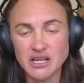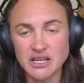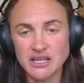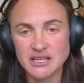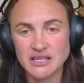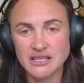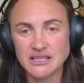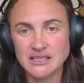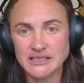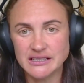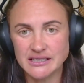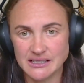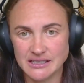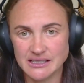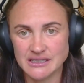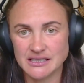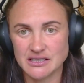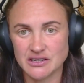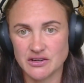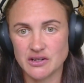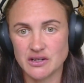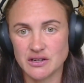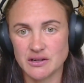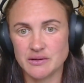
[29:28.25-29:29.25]
It's
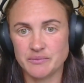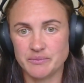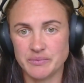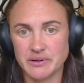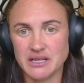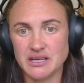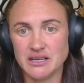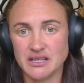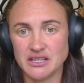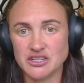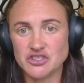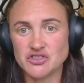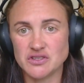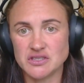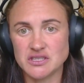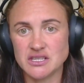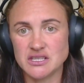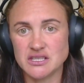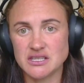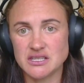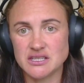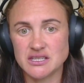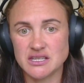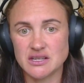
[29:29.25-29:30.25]
going to be
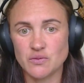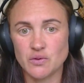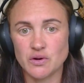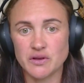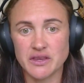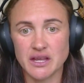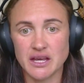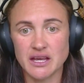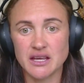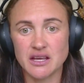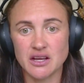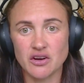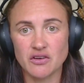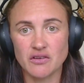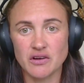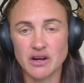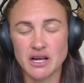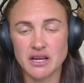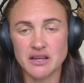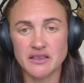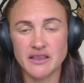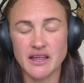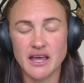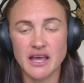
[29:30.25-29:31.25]
interesting to see what they can
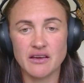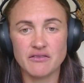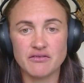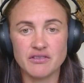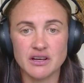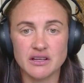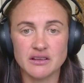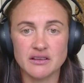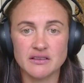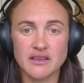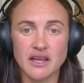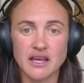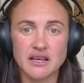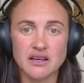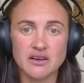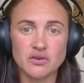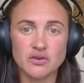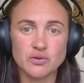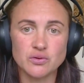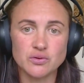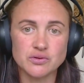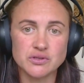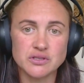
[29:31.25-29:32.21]
create and the havoc that they can cause.